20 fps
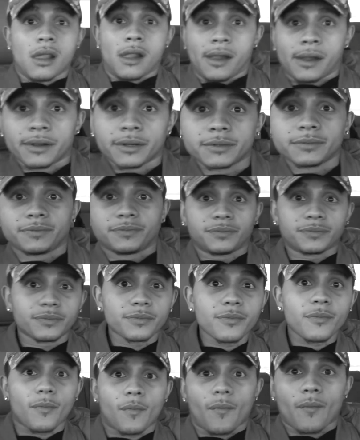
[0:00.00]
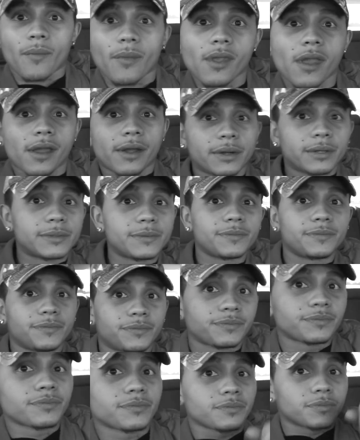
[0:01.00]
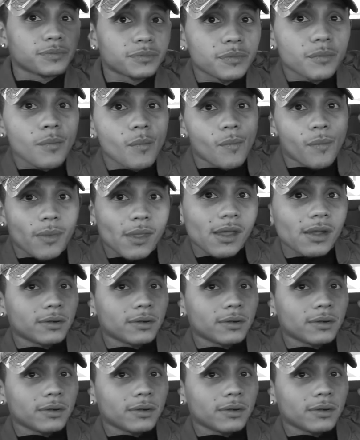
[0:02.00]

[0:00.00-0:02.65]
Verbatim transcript: can't trust nobody. I need me to party.